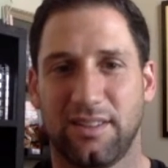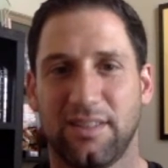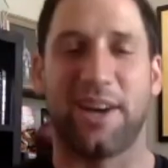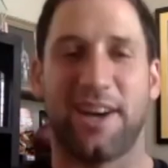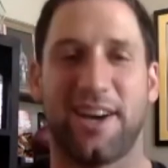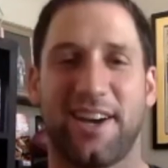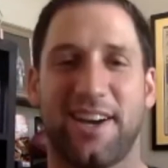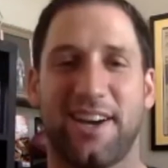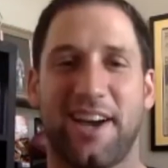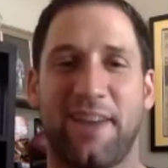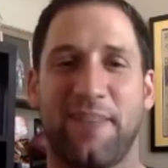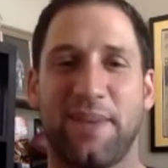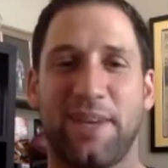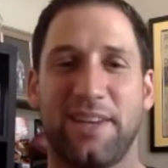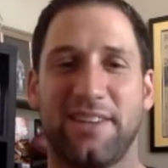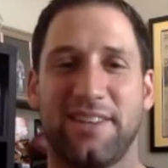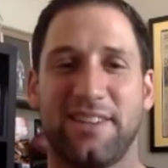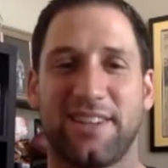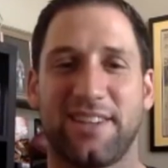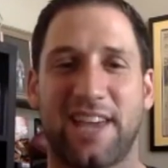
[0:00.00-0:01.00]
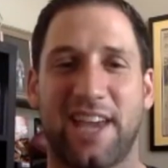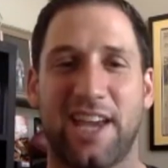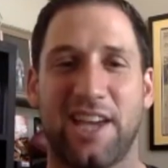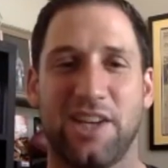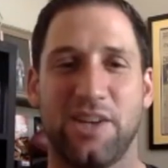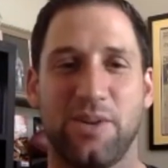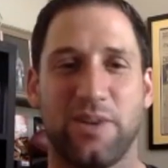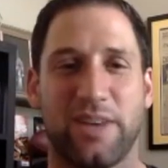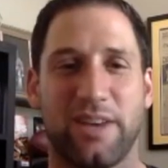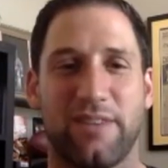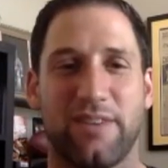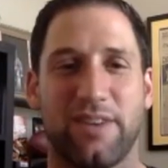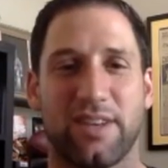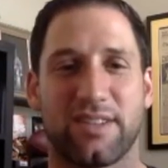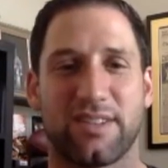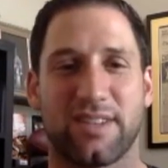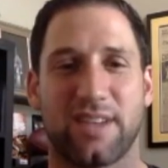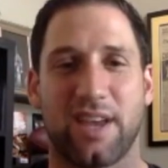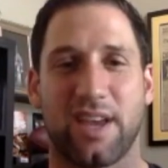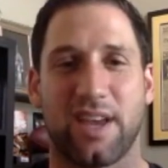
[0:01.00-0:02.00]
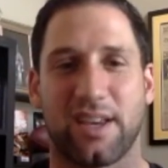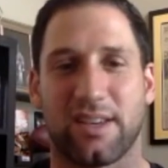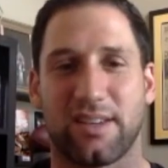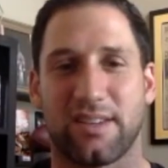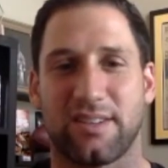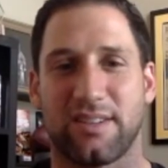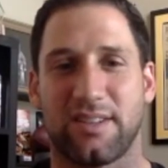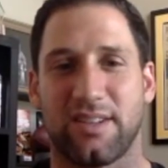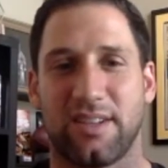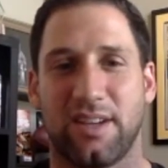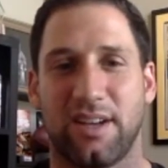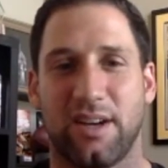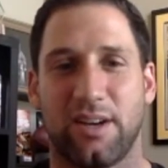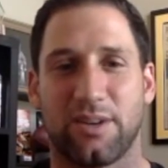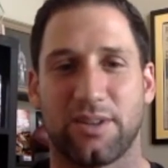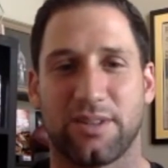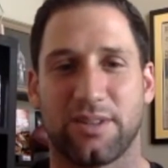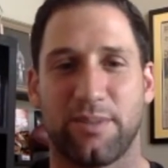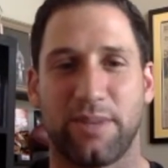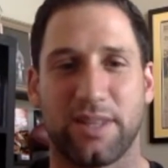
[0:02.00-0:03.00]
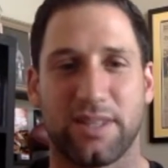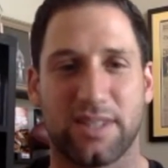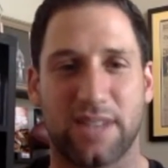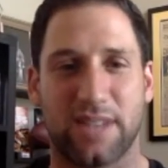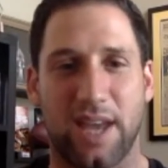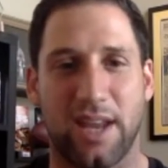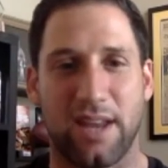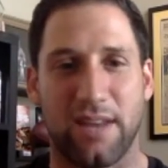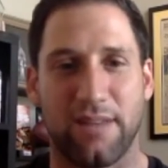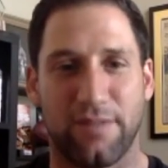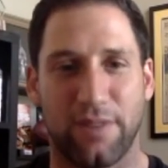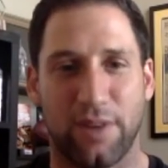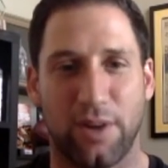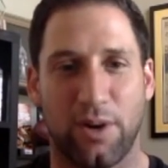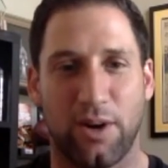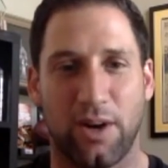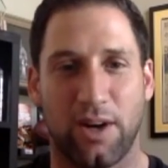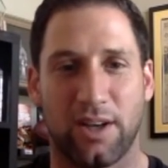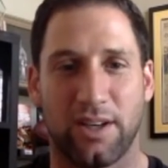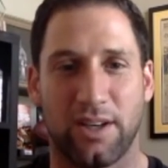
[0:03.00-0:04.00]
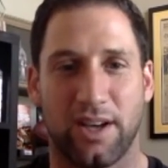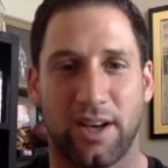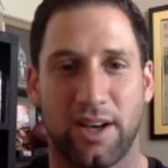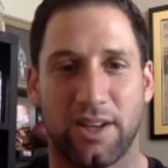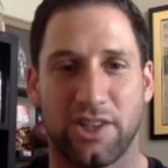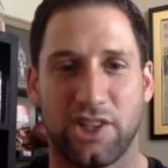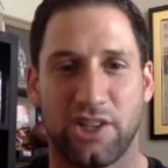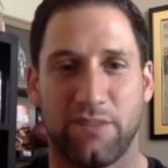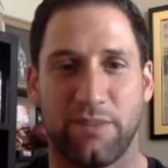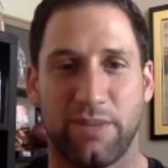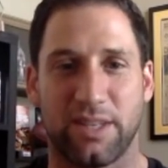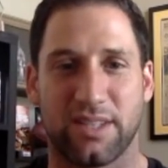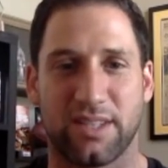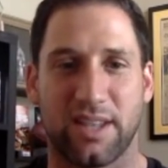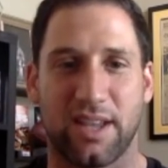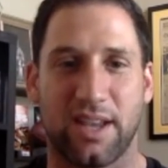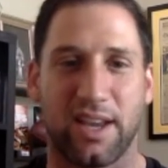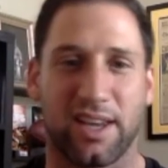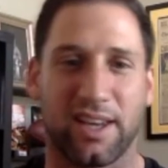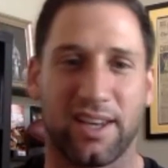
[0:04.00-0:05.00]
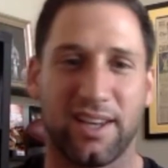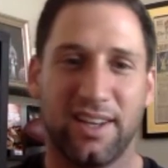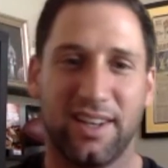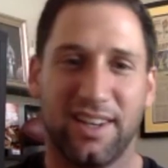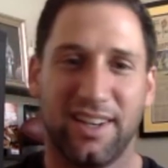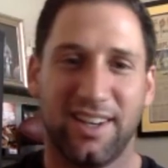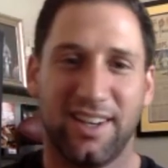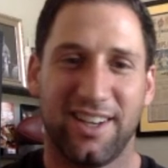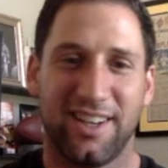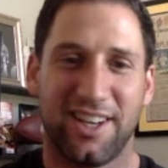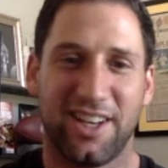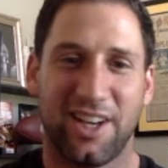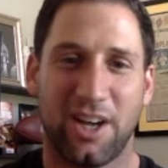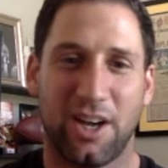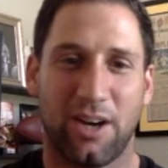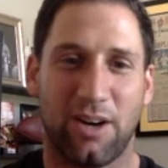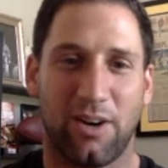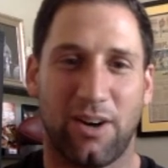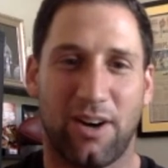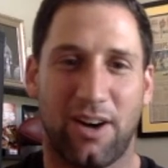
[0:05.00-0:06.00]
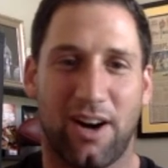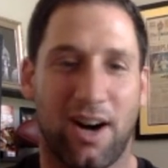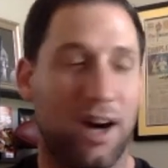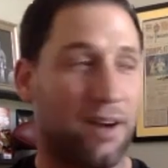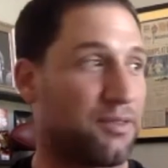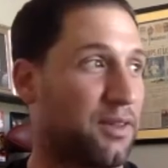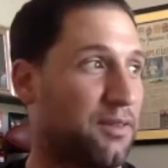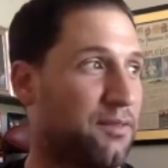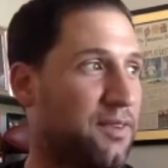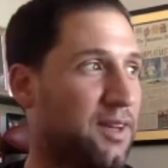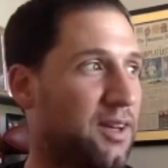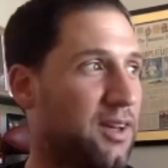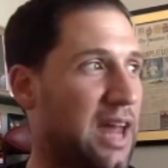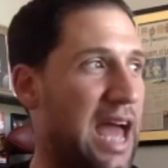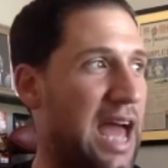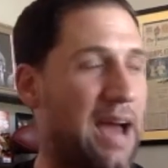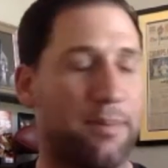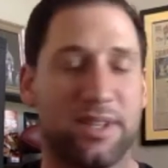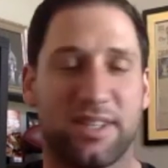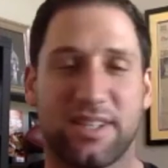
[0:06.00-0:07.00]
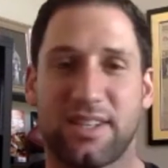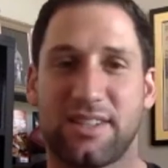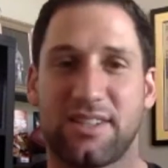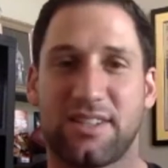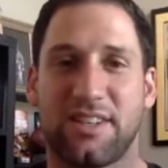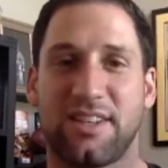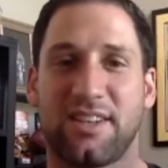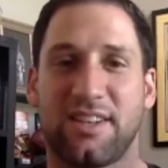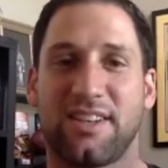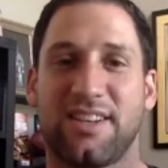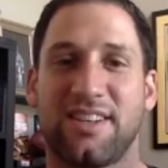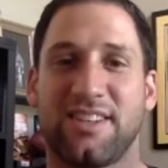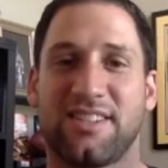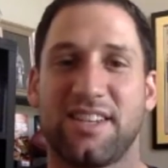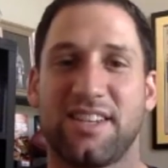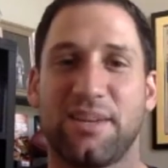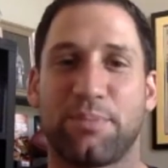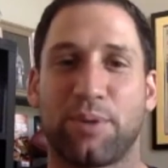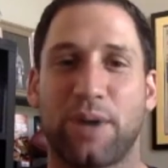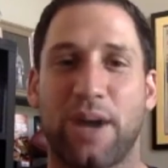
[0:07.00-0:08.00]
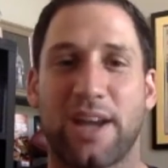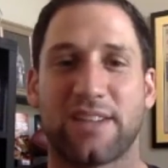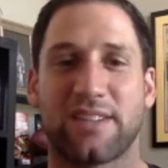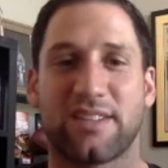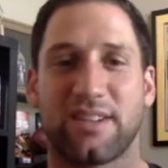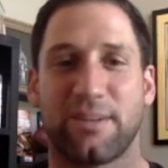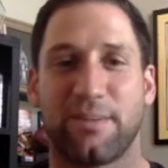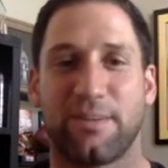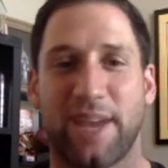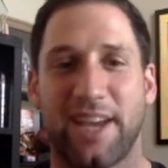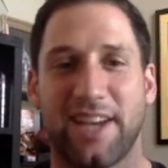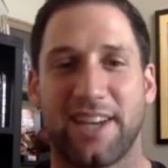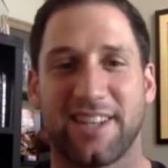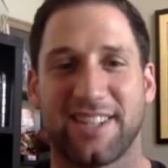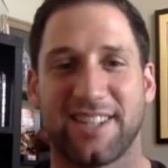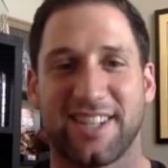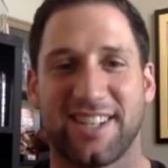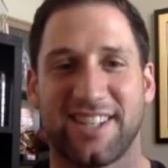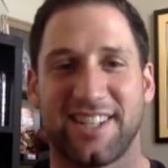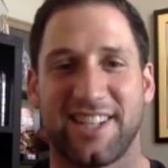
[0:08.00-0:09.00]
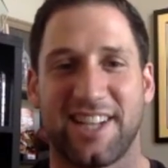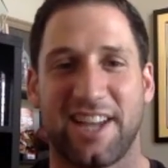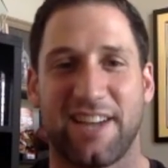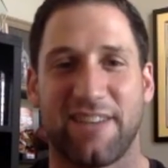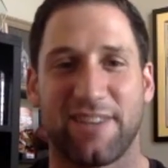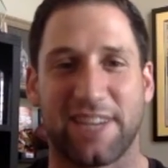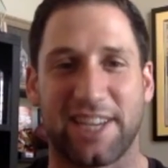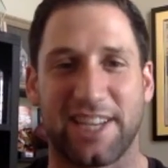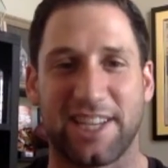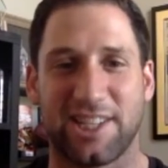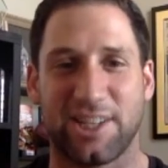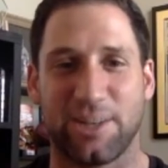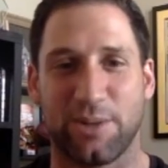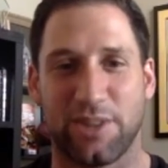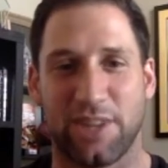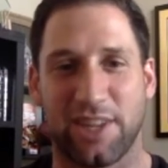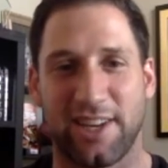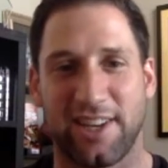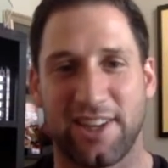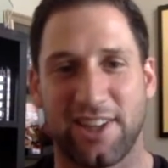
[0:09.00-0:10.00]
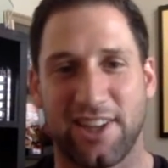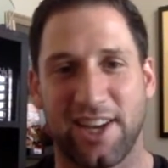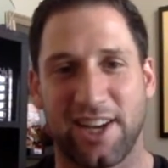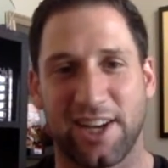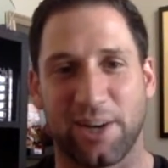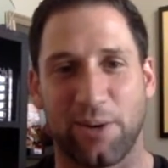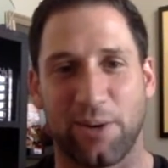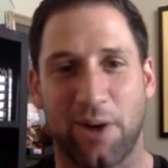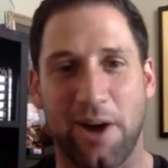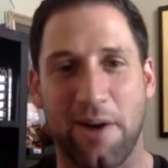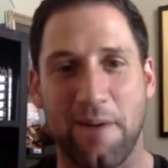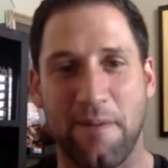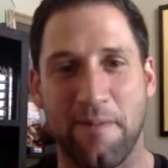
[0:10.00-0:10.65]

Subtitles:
Can you give us some inside info on Jimmy's off the field habits? Is he a prankster, man? Did he ever get you with anything or what?